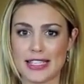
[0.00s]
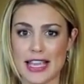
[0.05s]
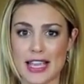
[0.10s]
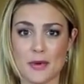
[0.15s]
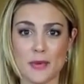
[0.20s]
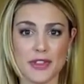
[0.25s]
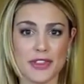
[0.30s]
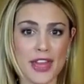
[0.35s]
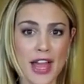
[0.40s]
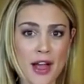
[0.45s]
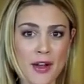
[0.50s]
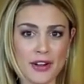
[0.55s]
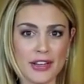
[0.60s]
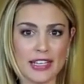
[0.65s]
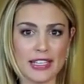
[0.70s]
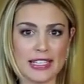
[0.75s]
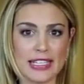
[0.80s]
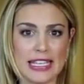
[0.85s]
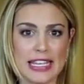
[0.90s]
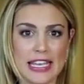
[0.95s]
saying without
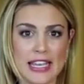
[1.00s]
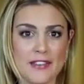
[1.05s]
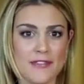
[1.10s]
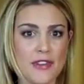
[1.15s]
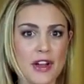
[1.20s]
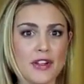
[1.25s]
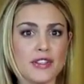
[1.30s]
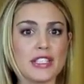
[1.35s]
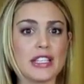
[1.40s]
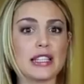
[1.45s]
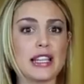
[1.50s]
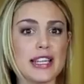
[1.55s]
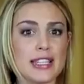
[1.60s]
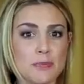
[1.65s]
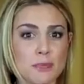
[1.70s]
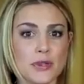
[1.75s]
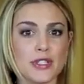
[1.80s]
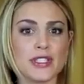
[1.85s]
it, he felt less